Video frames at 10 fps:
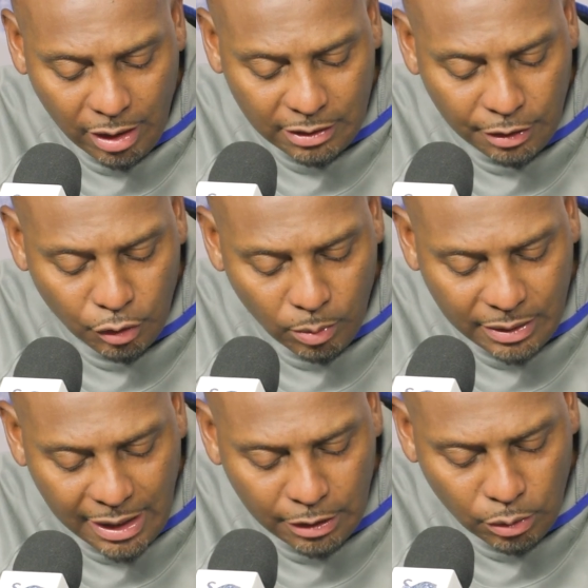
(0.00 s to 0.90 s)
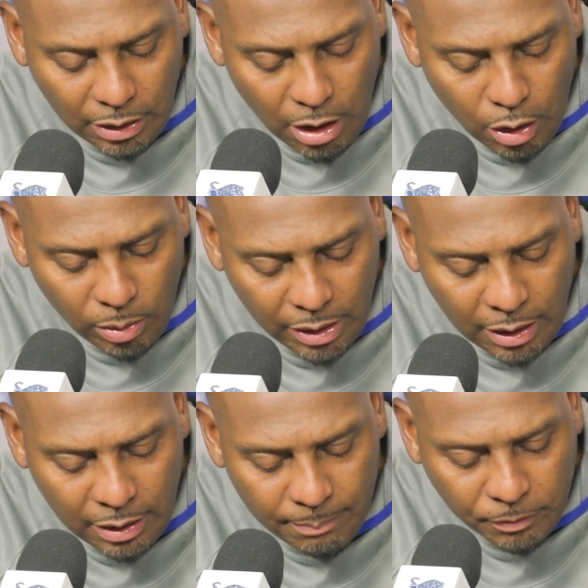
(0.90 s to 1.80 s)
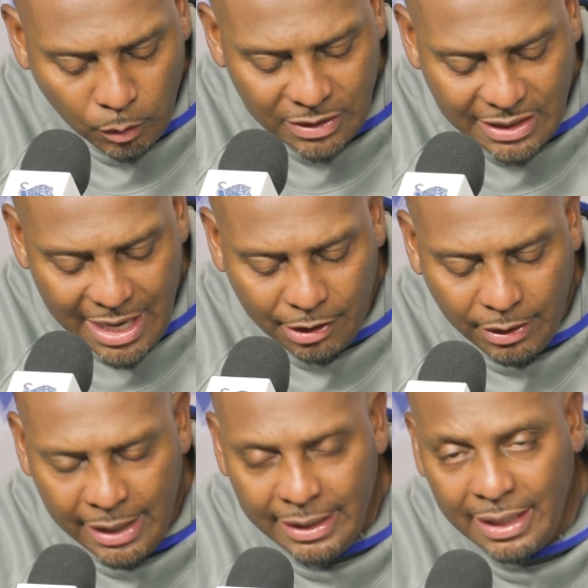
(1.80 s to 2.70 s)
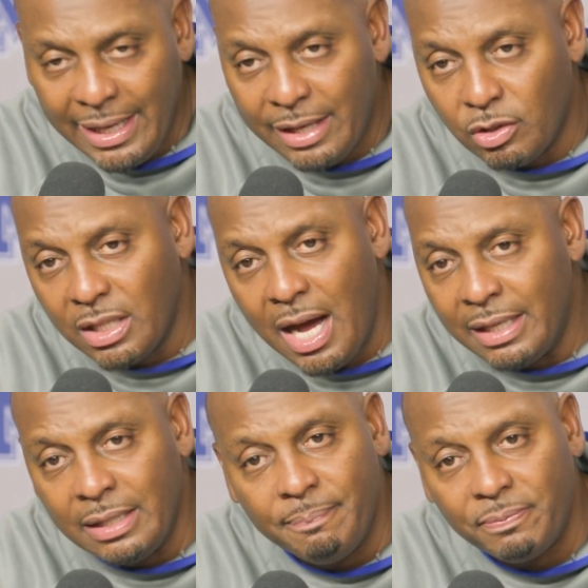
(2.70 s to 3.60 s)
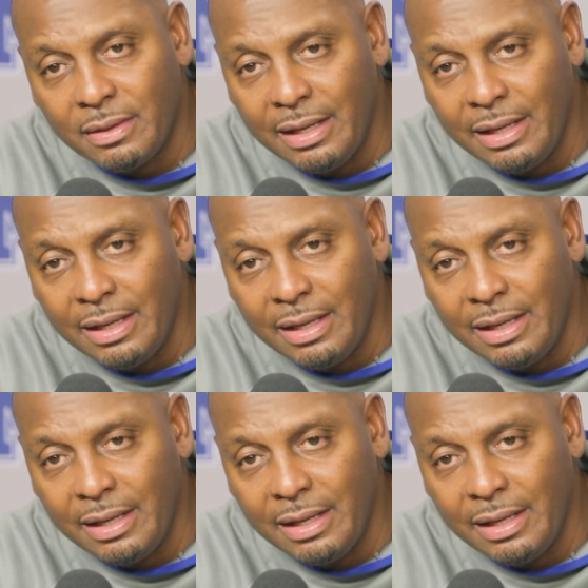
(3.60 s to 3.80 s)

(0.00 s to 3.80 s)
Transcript: out there doing what they do along with Tyler and then Landers Nolly.